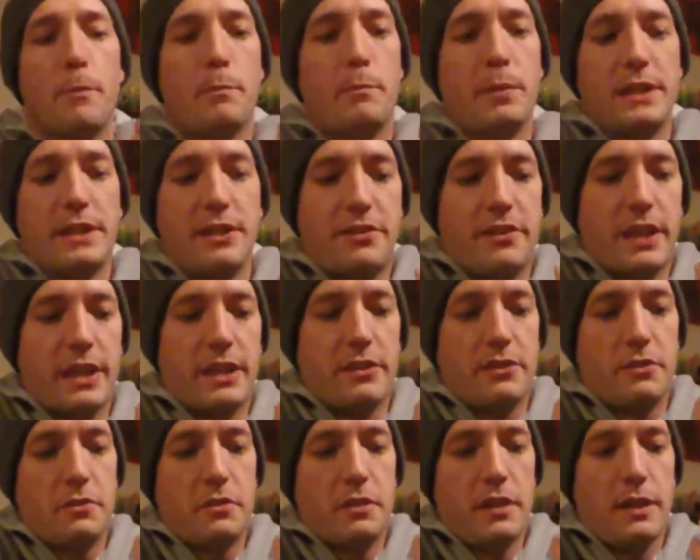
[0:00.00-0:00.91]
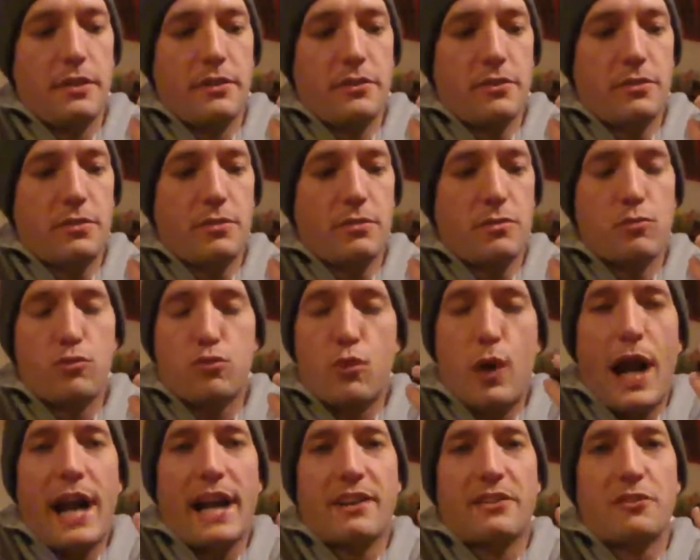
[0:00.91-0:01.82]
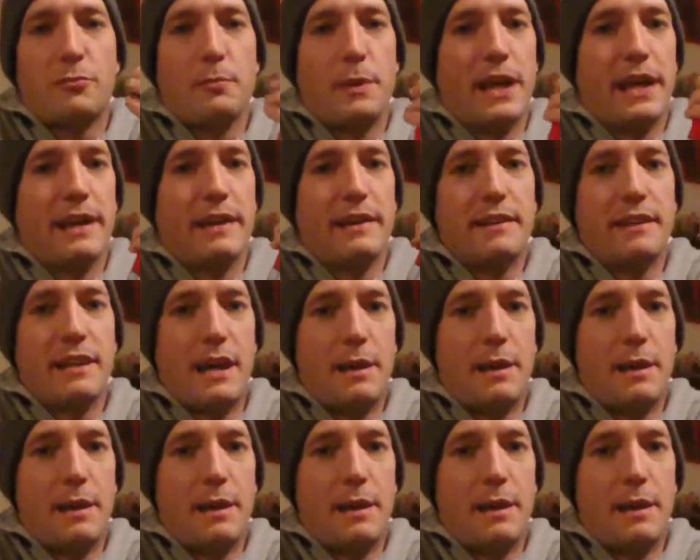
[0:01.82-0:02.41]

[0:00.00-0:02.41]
But this thing is wrecks, man.